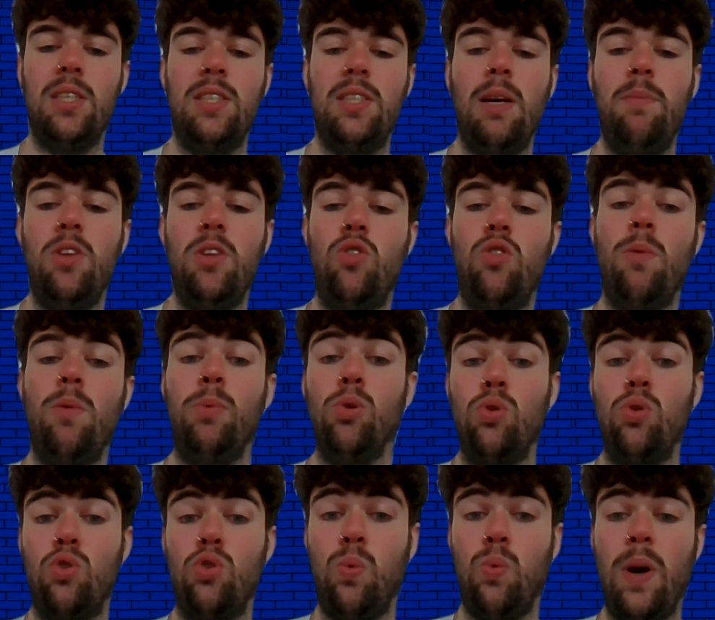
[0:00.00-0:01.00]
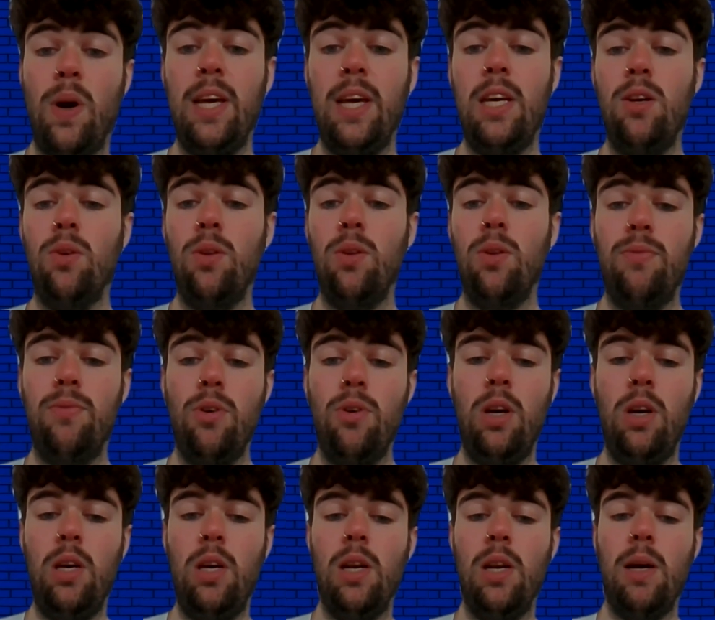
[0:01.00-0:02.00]
attempted dribbles 20, only
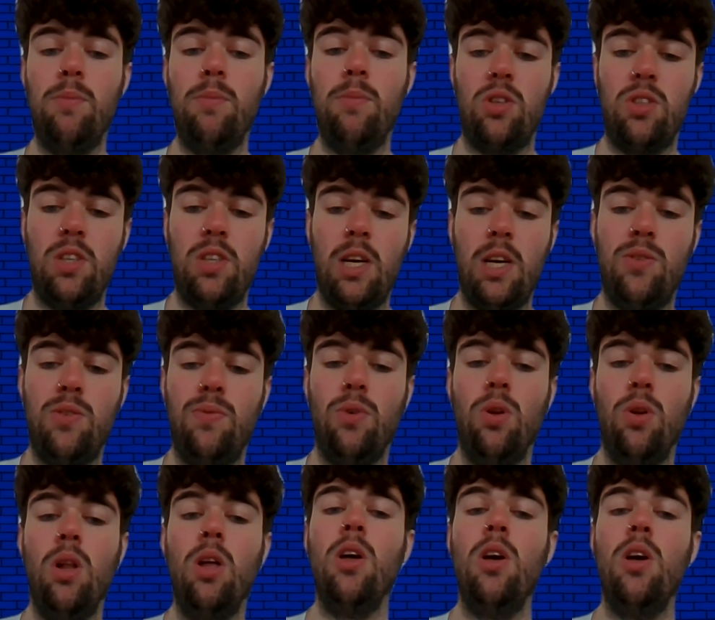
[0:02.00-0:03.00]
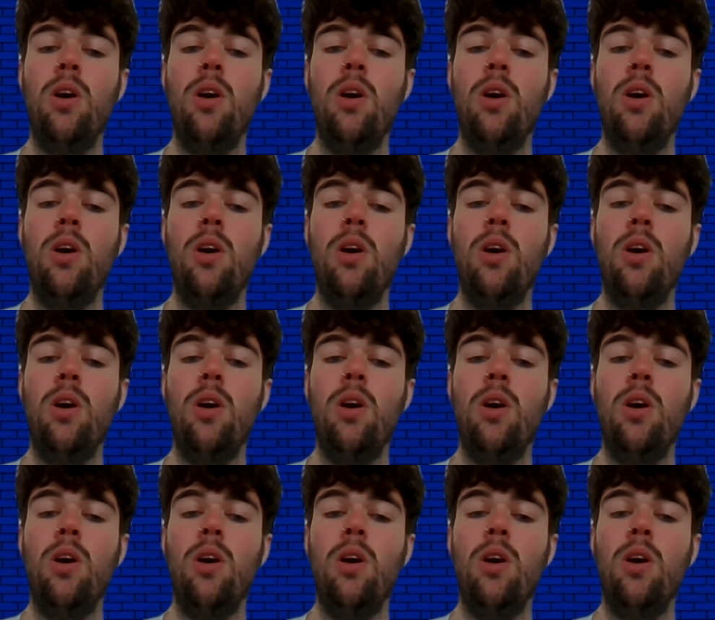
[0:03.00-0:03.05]
13 of them successful,